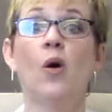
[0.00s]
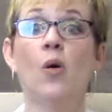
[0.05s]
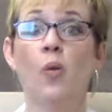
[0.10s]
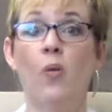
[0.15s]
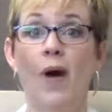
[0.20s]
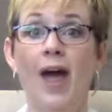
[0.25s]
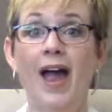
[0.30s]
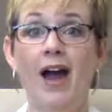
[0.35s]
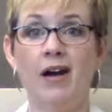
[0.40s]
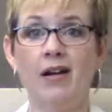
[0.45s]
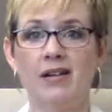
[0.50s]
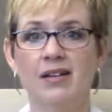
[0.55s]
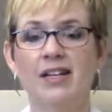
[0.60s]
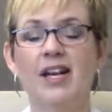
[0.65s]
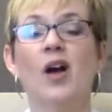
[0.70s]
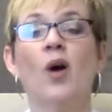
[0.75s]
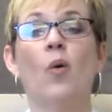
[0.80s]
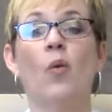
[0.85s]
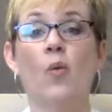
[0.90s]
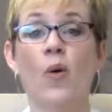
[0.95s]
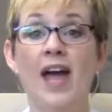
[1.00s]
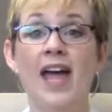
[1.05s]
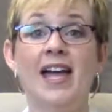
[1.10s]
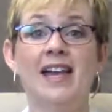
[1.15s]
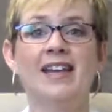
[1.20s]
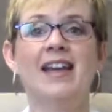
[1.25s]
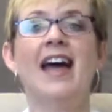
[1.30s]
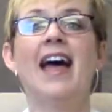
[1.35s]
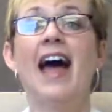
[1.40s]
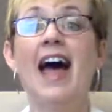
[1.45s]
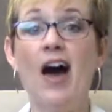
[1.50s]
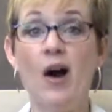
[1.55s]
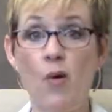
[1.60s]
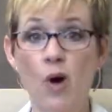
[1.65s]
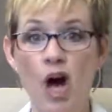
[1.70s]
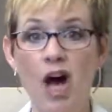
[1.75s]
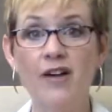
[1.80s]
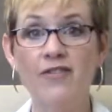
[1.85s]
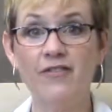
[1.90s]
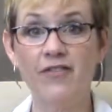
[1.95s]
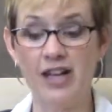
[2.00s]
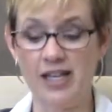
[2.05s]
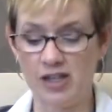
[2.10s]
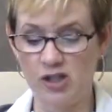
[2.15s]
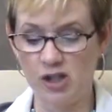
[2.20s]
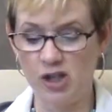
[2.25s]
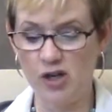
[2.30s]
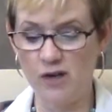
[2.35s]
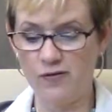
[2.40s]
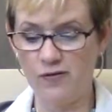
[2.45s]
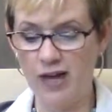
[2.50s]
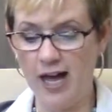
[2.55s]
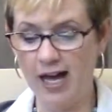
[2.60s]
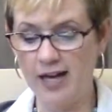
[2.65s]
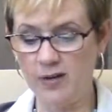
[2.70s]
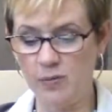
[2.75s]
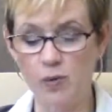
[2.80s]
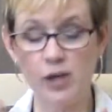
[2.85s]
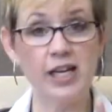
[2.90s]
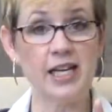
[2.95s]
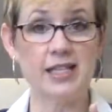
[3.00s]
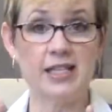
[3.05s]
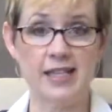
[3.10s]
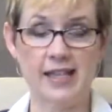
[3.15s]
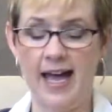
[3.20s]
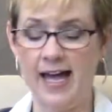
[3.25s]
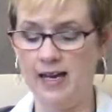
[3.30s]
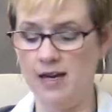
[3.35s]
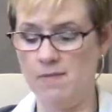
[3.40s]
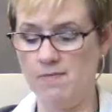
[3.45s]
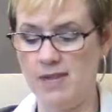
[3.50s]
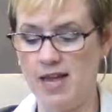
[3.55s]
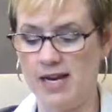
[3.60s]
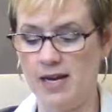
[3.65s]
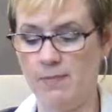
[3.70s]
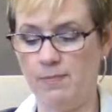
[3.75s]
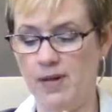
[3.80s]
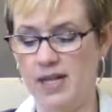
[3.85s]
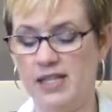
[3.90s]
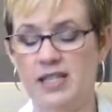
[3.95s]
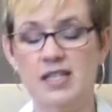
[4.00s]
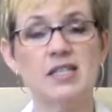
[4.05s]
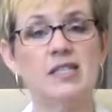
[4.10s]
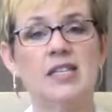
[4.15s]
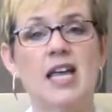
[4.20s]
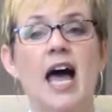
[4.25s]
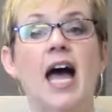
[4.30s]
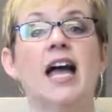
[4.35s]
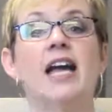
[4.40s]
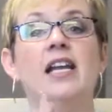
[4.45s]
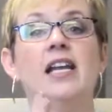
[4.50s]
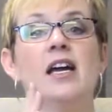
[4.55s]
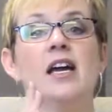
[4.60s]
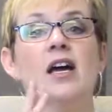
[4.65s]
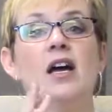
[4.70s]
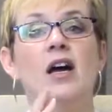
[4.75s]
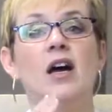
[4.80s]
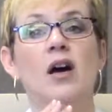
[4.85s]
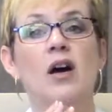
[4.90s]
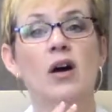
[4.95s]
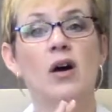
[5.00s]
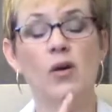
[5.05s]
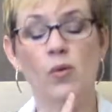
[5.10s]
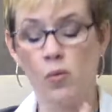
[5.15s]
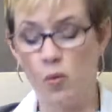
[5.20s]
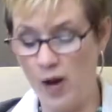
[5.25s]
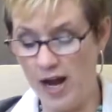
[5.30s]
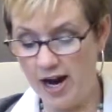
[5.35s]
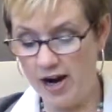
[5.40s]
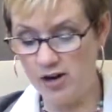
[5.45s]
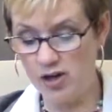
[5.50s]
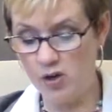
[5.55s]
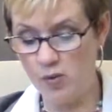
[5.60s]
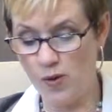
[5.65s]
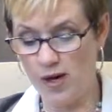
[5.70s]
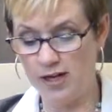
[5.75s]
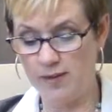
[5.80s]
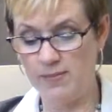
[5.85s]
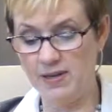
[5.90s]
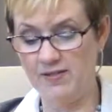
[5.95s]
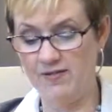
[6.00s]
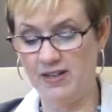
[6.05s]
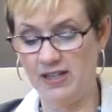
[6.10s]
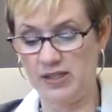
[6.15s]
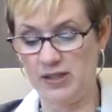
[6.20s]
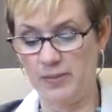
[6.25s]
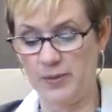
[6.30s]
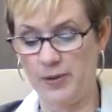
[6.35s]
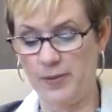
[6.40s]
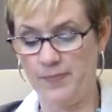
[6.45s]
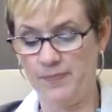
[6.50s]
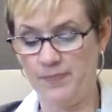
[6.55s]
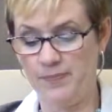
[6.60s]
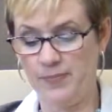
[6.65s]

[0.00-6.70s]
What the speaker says: Where, when, how often? So you've got it. We'll get to that in a minute, but decide where you want to be visible.